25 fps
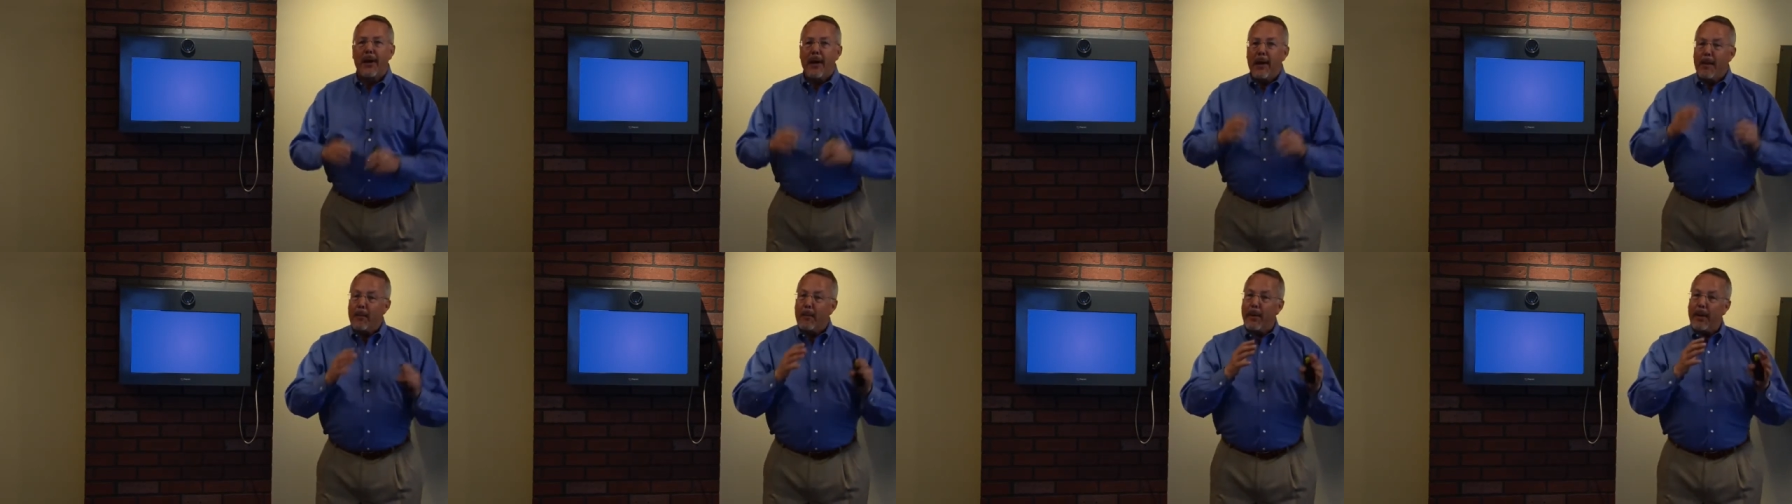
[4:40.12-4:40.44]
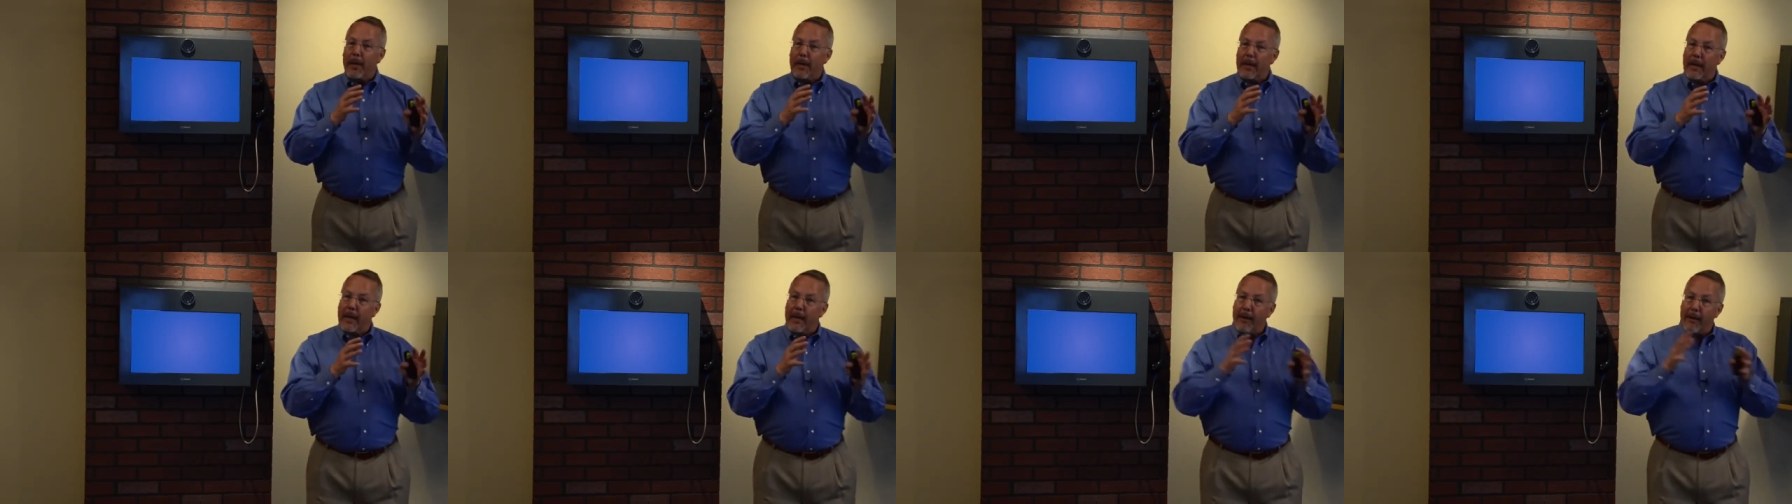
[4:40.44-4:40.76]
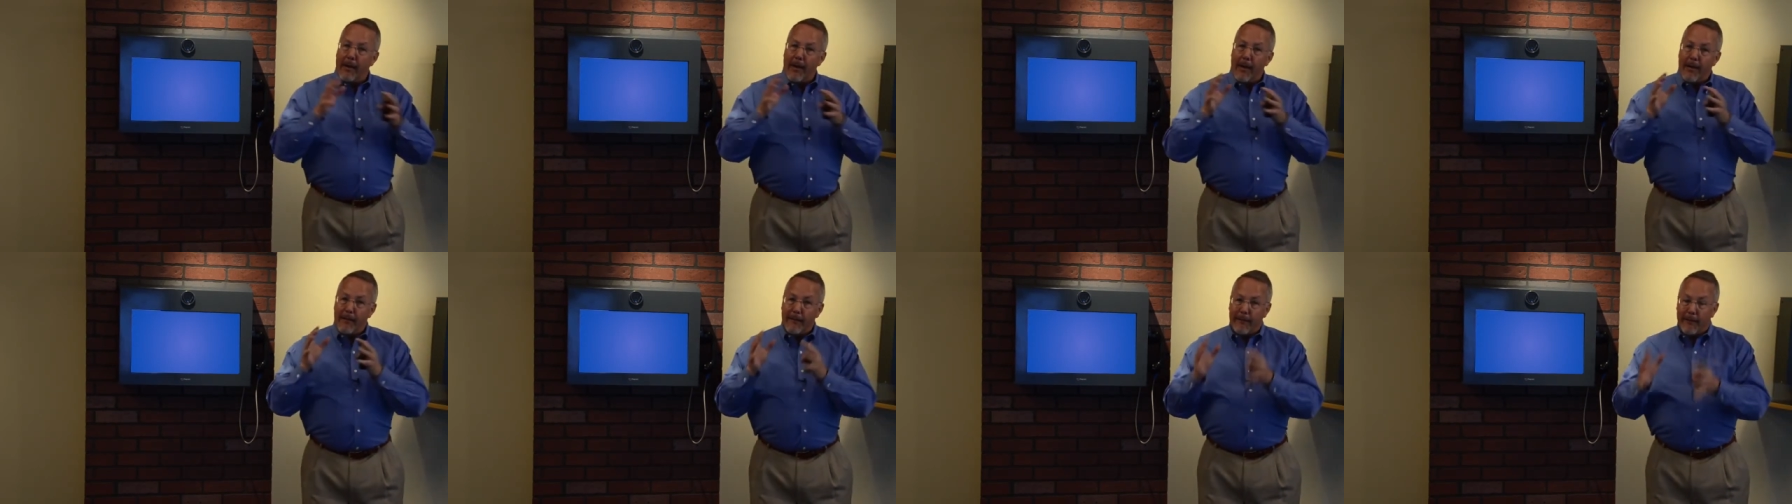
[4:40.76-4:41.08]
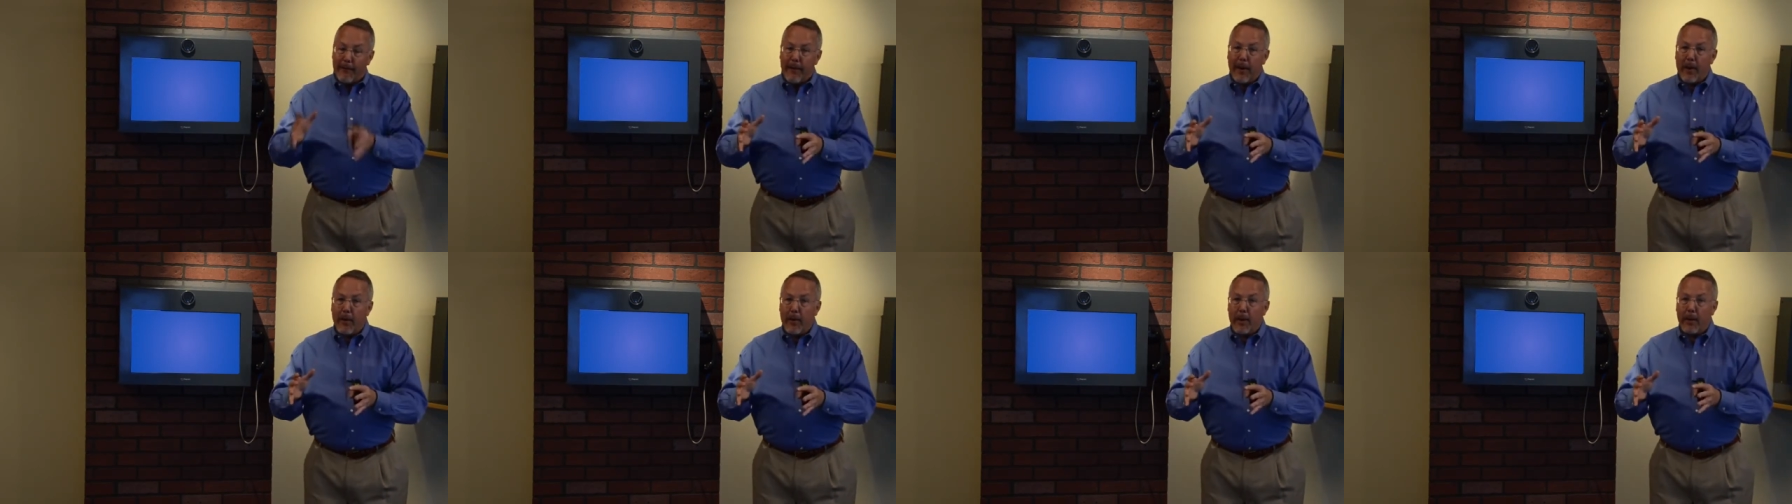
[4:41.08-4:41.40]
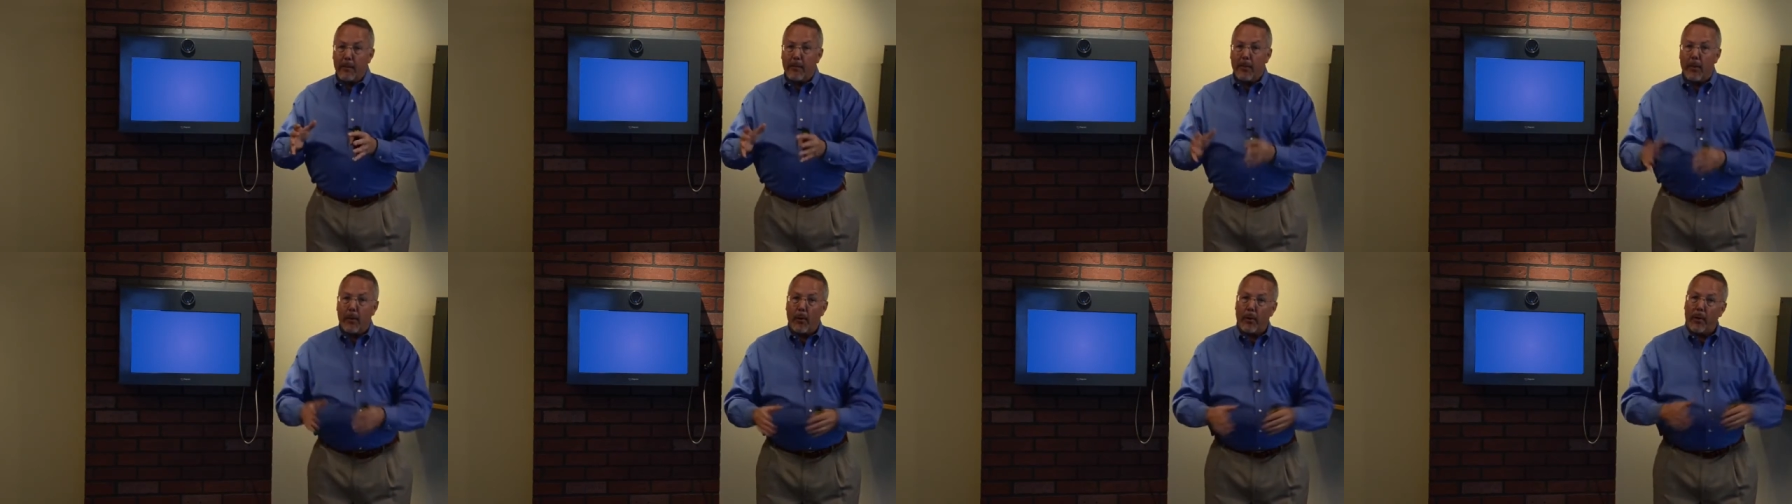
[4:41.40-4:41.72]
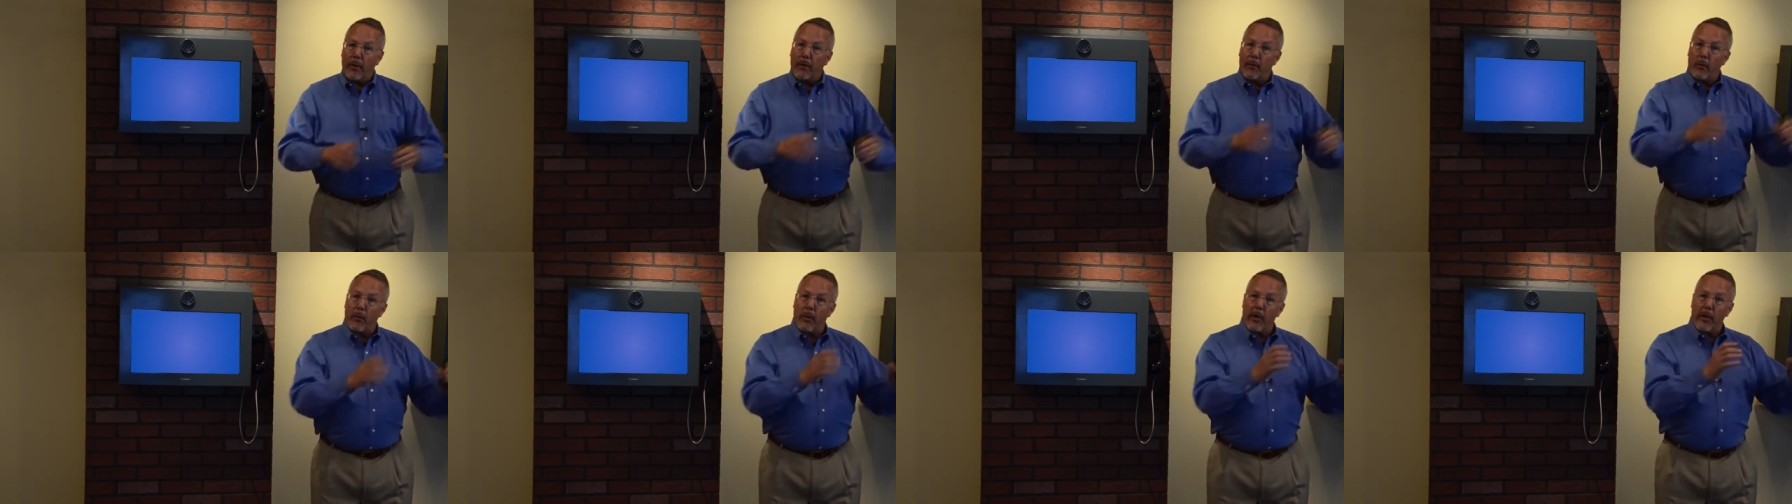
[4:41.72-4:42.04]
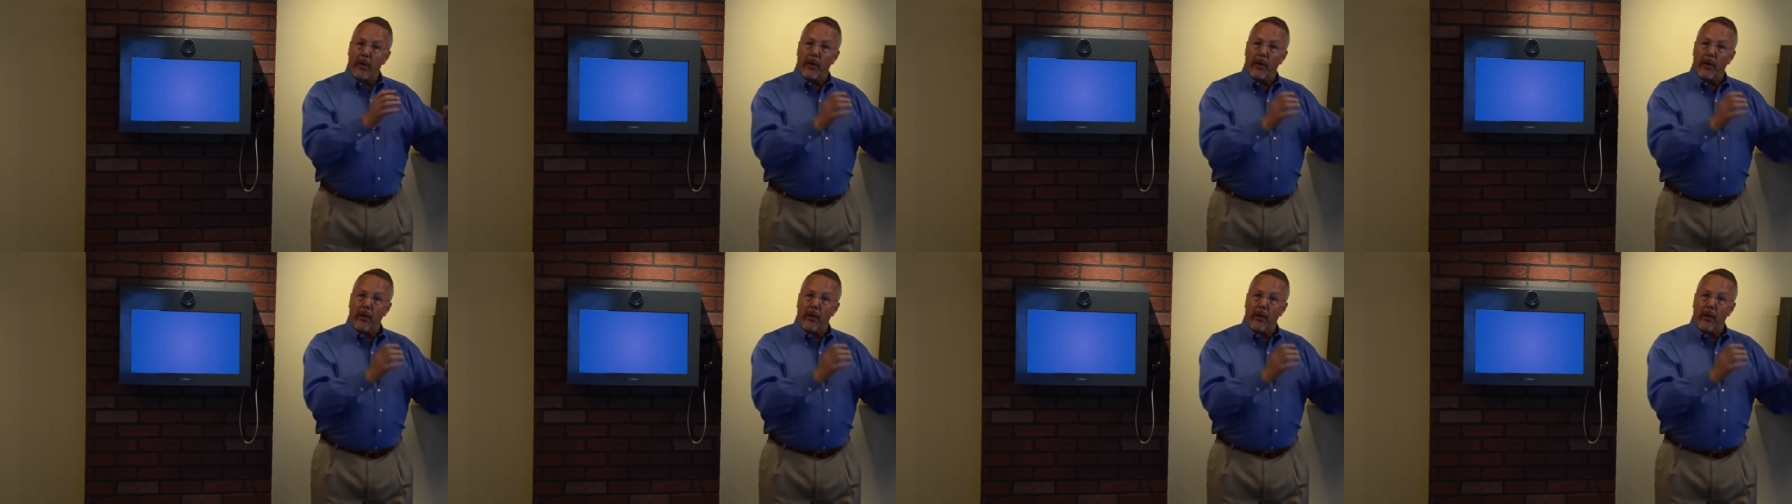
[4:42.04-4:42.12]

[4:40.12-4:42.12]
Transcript: but again, very important when